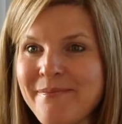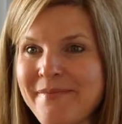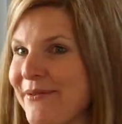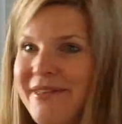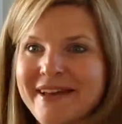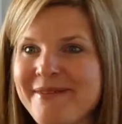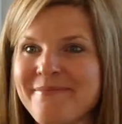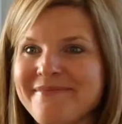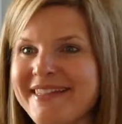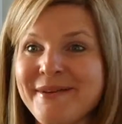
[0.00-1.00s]
with
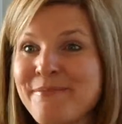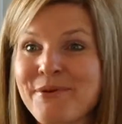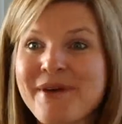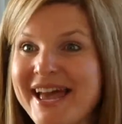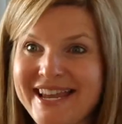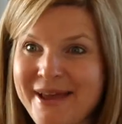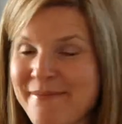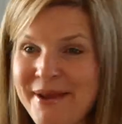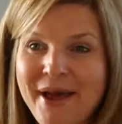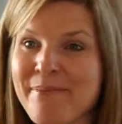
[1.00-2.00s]
a barrette,
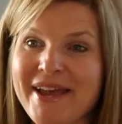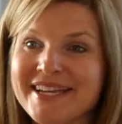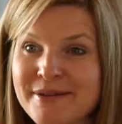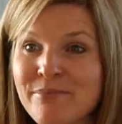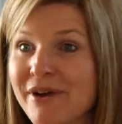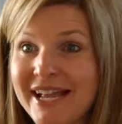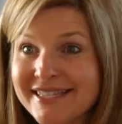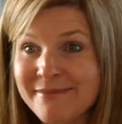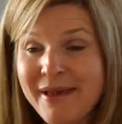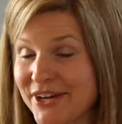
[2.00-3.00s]
I painted barrettes
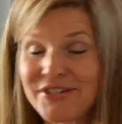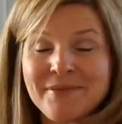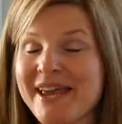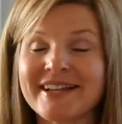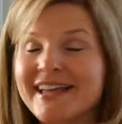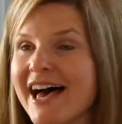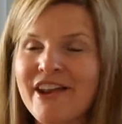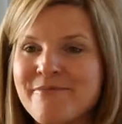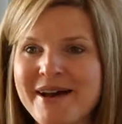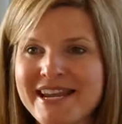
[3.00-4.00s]
and actually made a lot
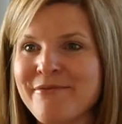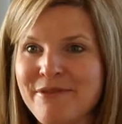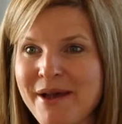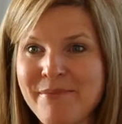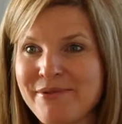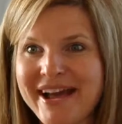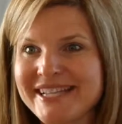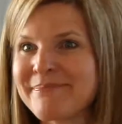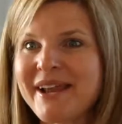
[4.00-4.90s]
of money with my barrettes.